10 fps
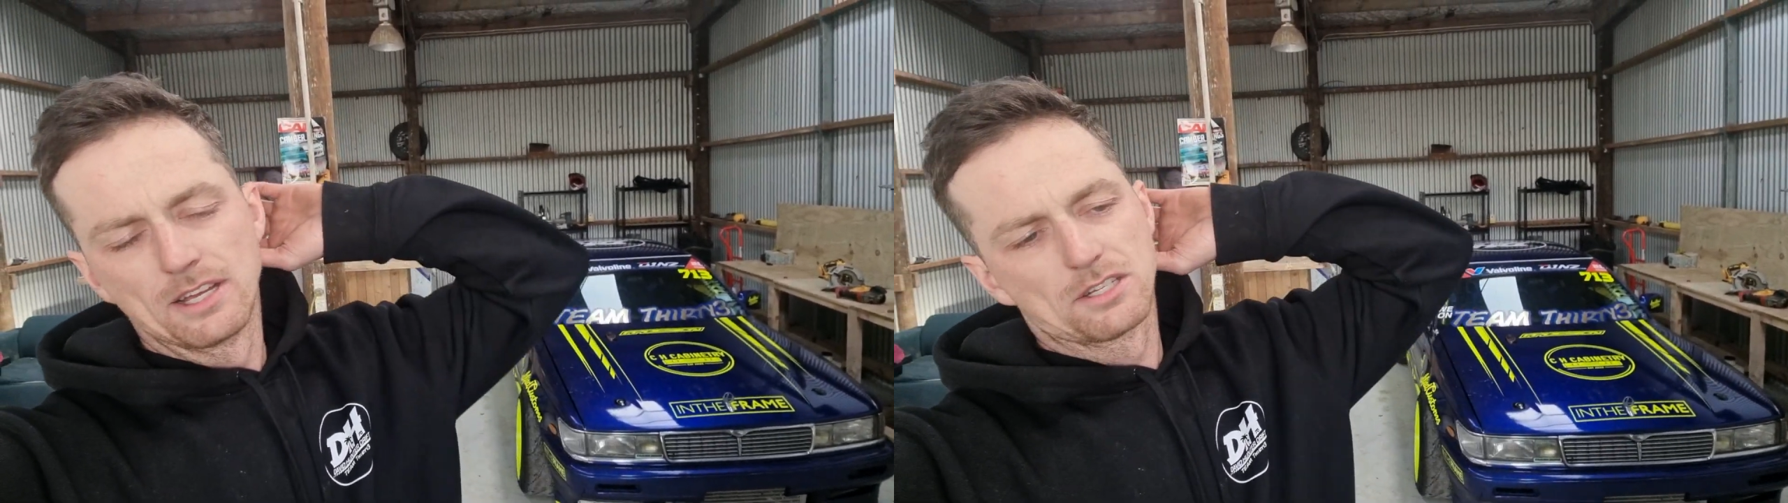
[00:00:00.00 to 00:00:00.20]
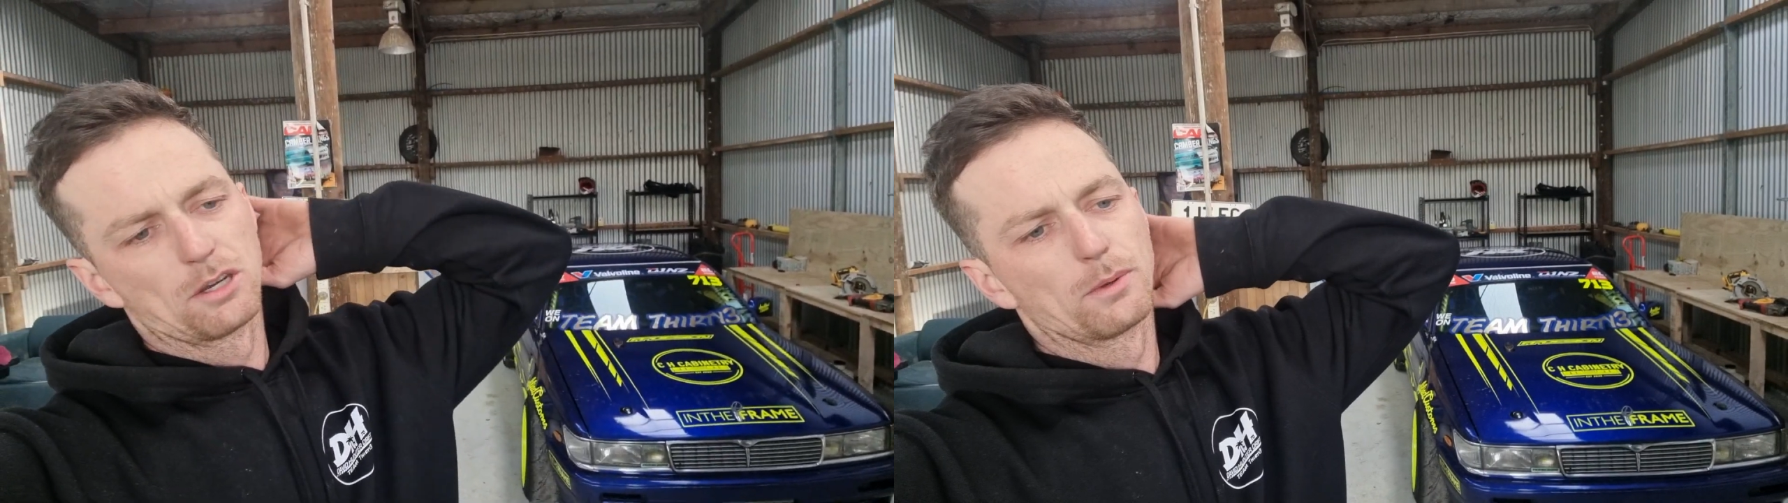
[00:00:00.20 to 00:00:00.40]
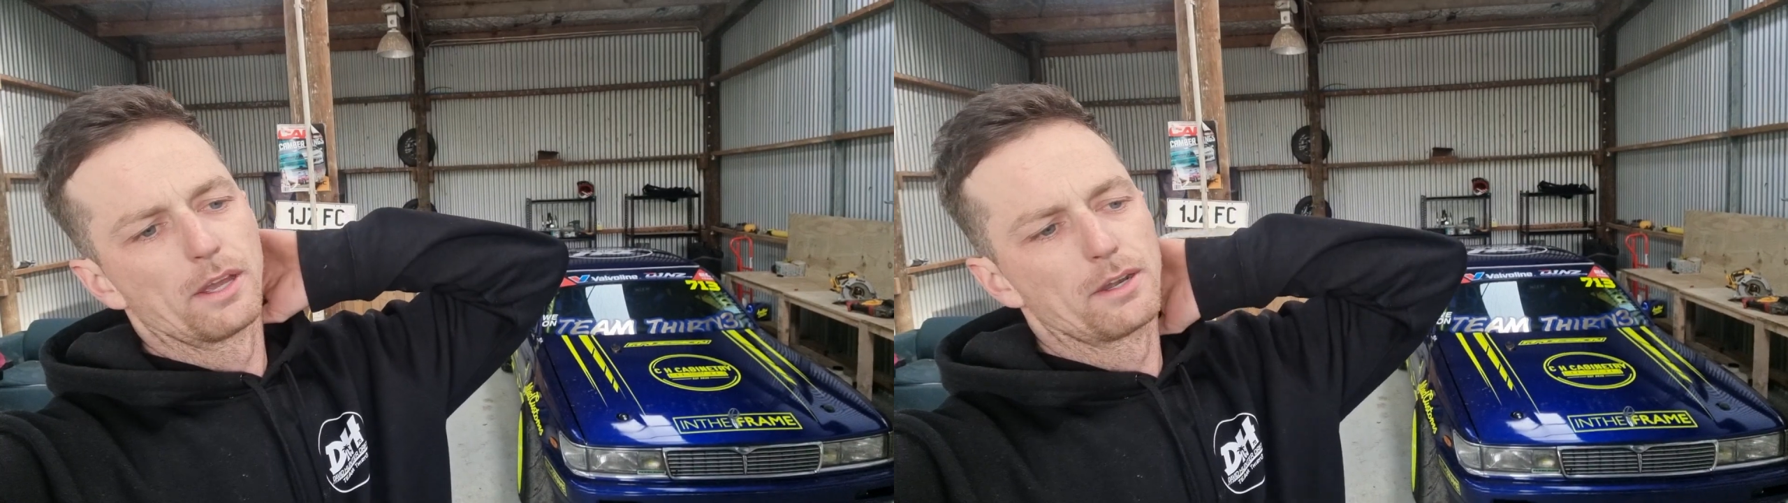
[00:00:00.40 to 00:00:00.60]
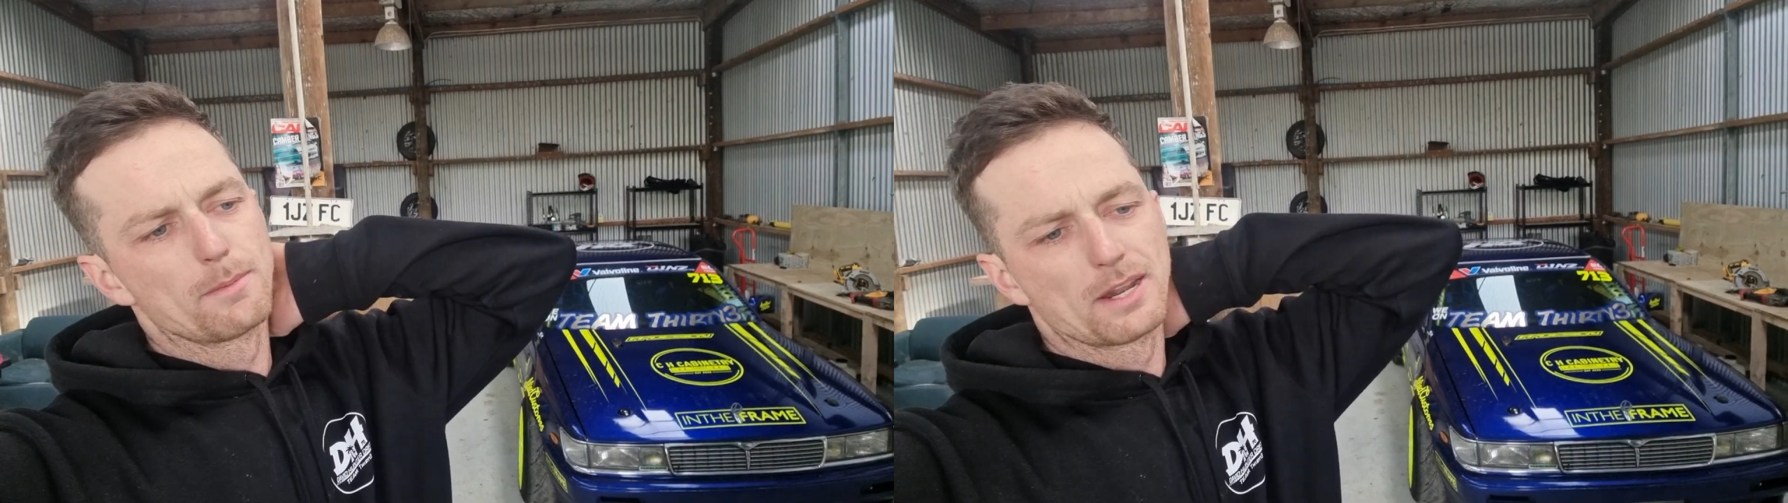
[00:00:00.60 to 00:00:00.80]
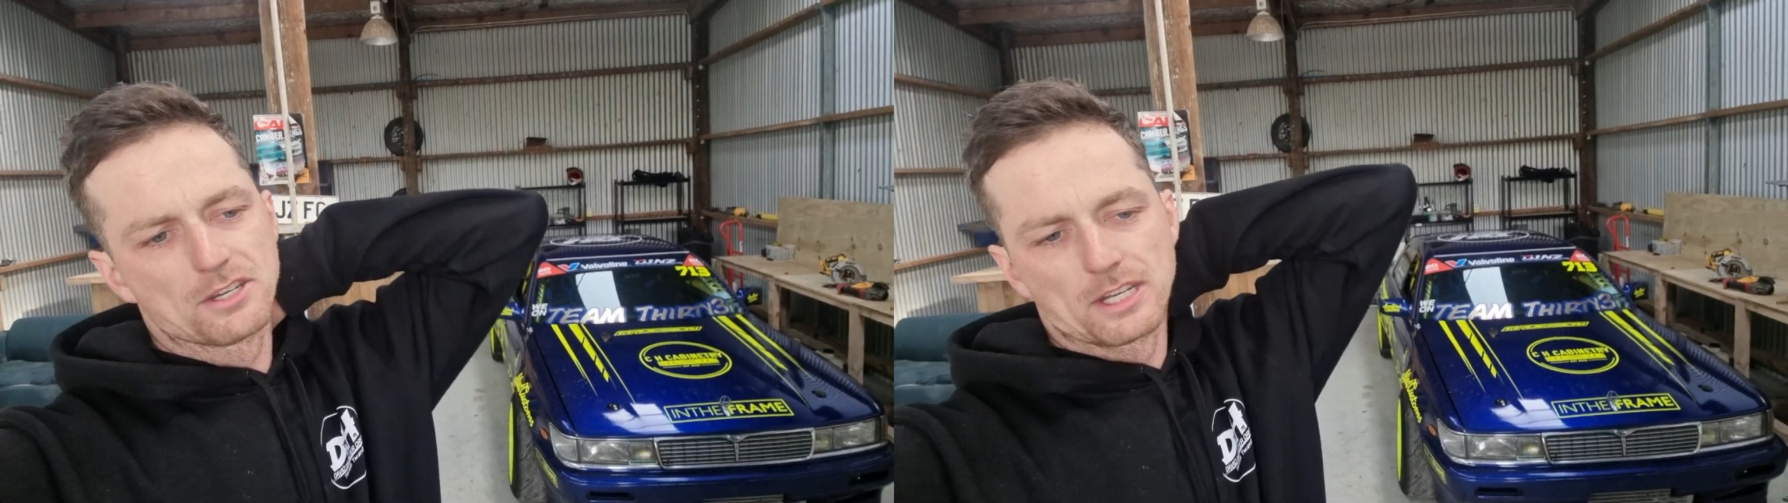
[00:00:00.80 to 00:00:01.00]
So we only
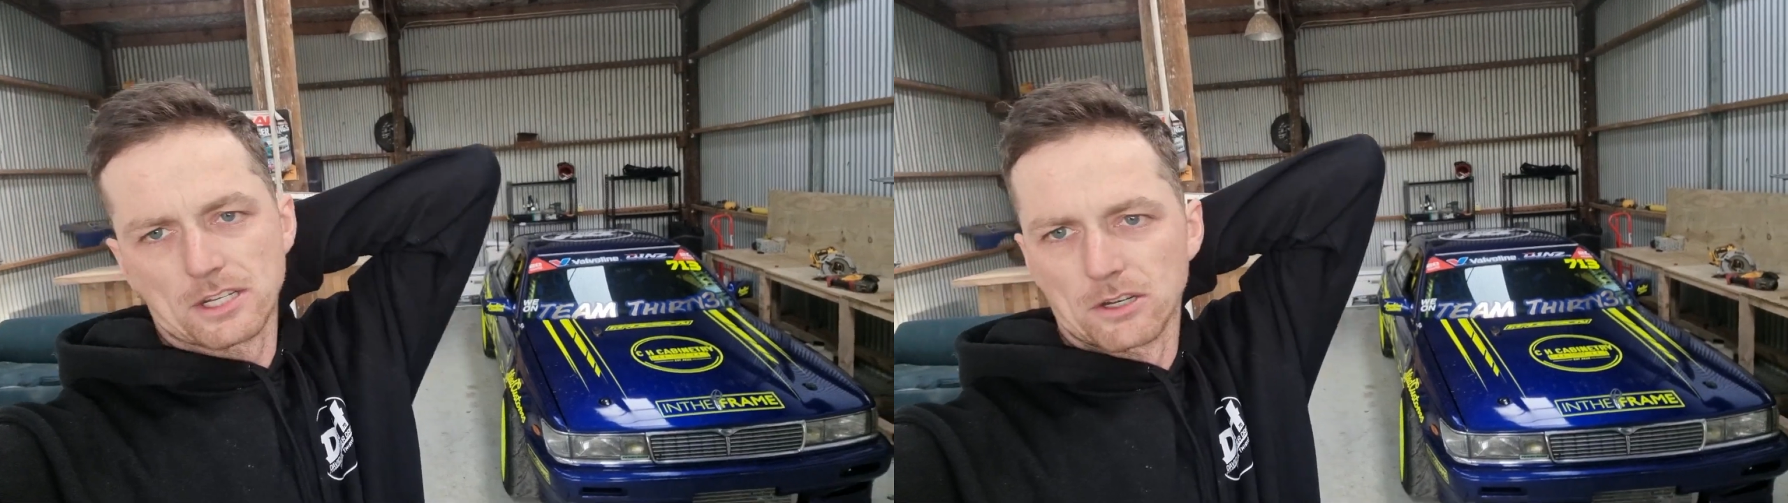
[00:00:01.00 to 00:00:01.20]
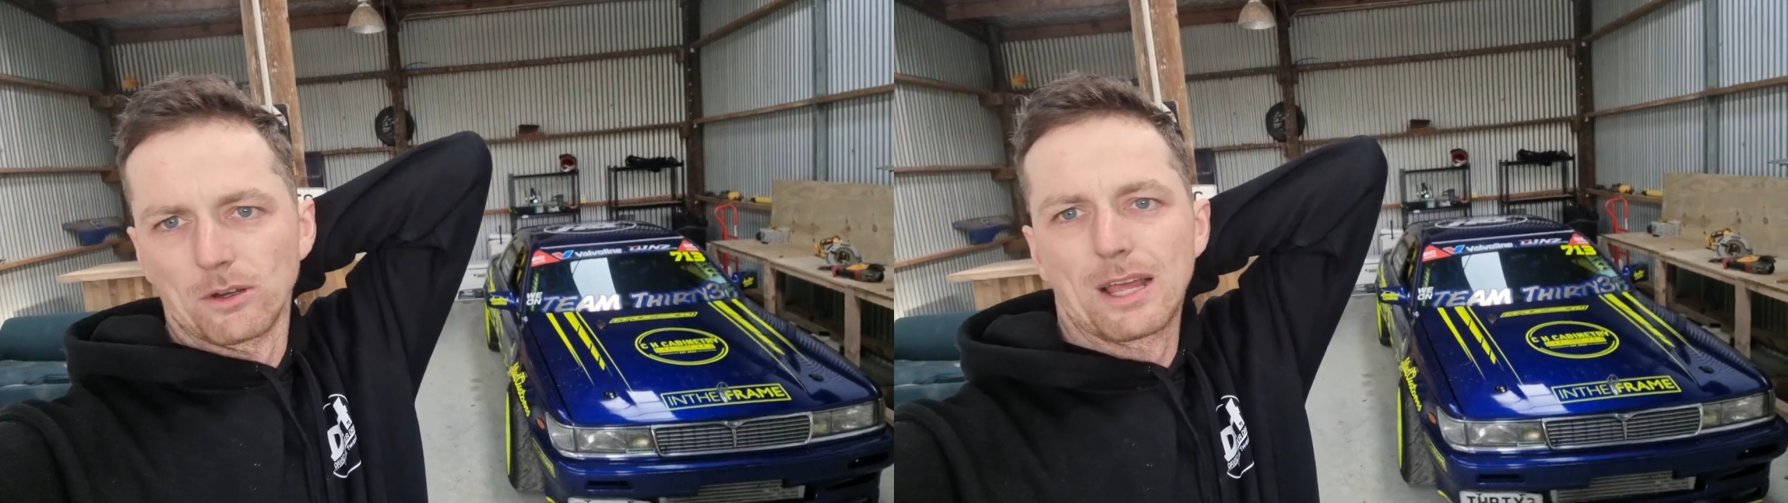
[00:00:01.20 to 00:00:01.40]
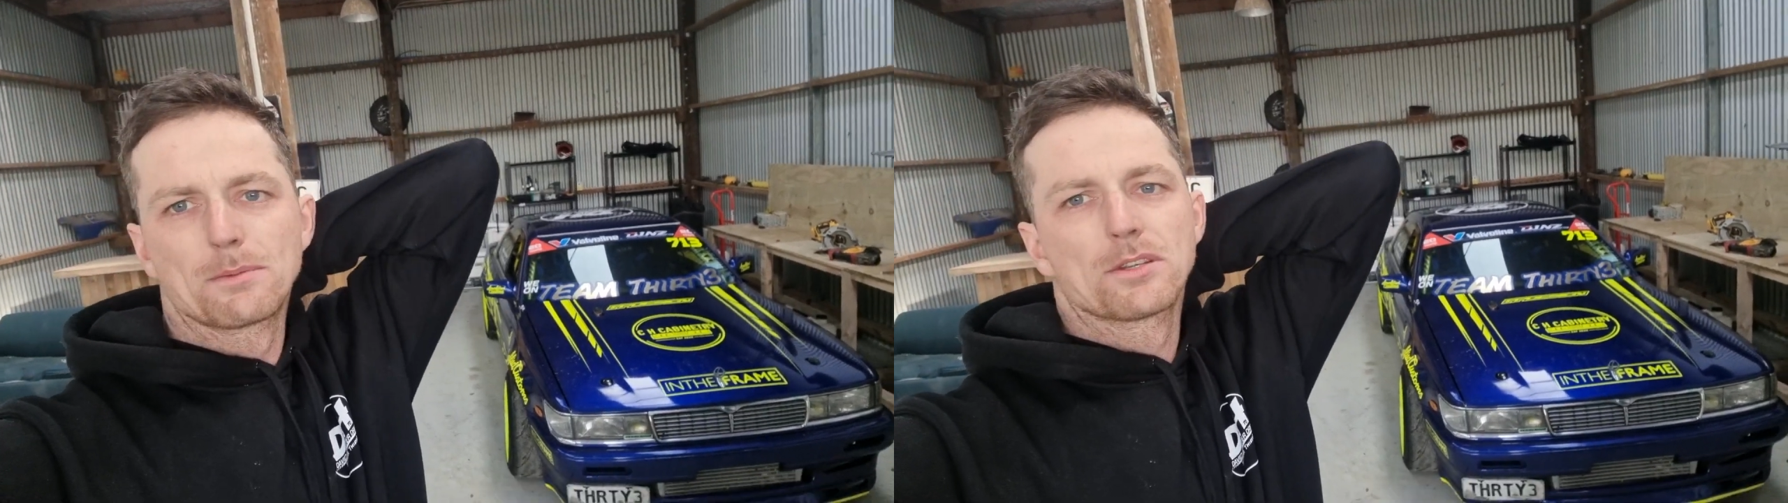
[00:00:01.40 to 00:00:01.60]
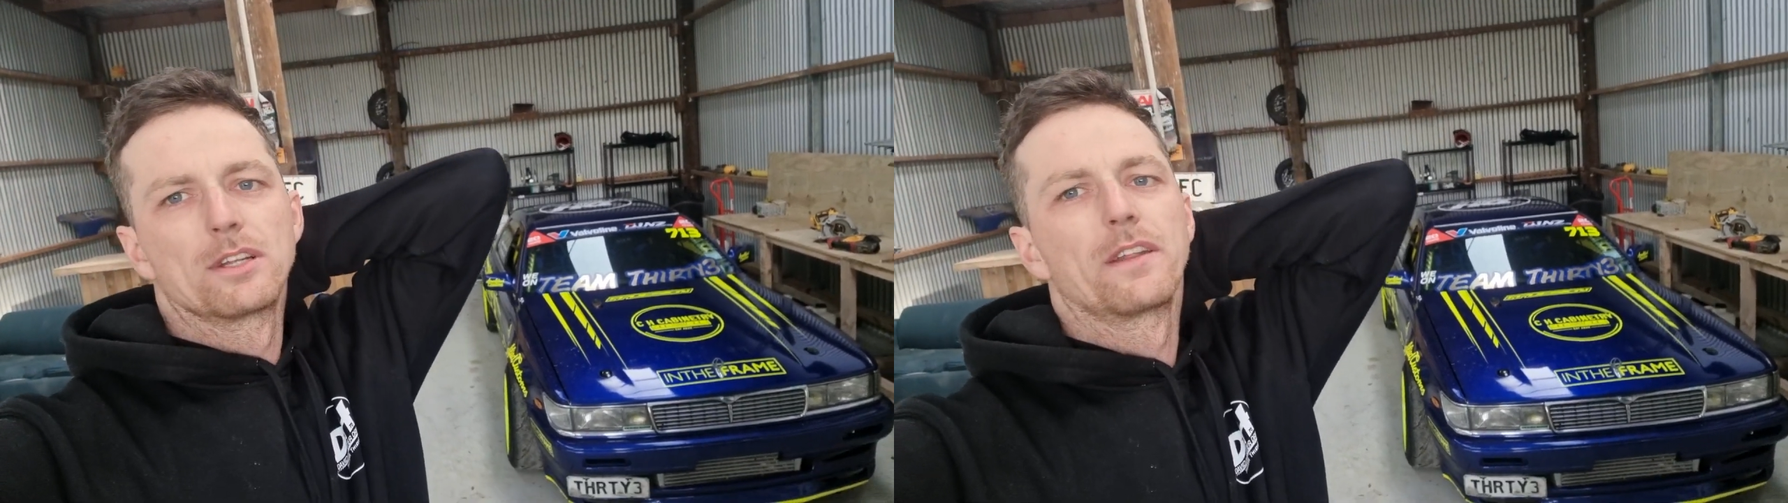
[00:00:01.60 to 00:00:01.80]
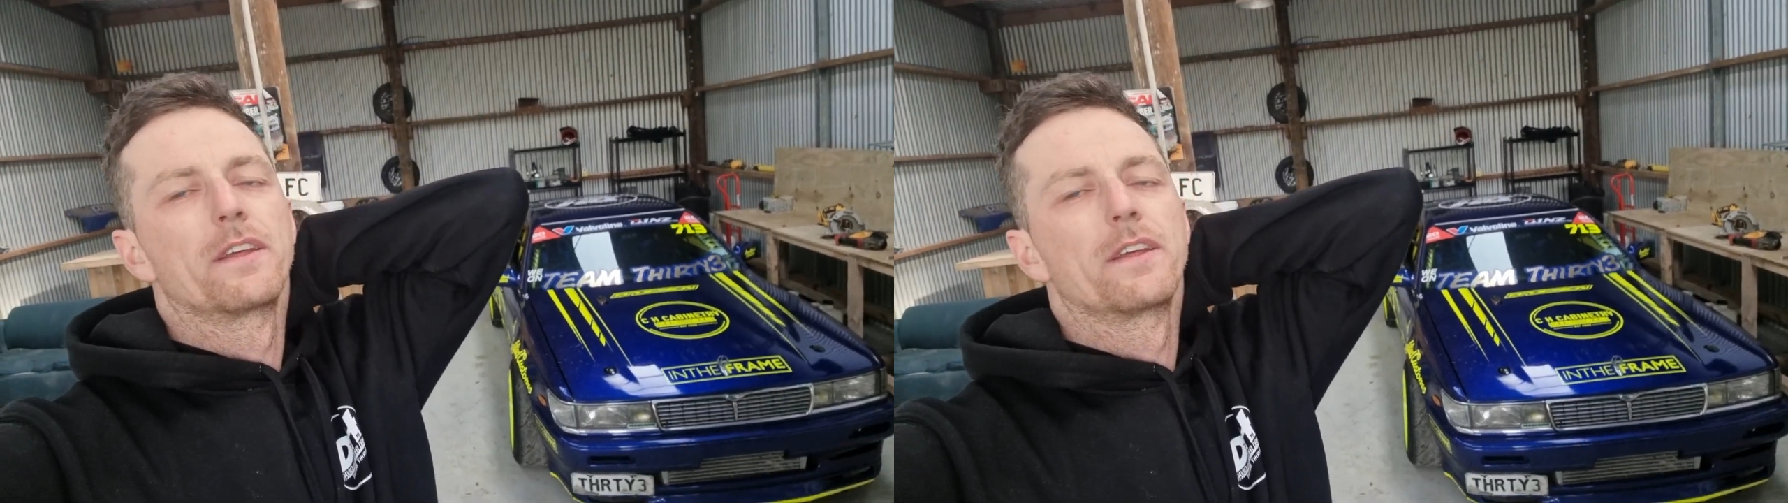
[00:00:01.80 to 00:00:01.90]
managed to get 2 laps in,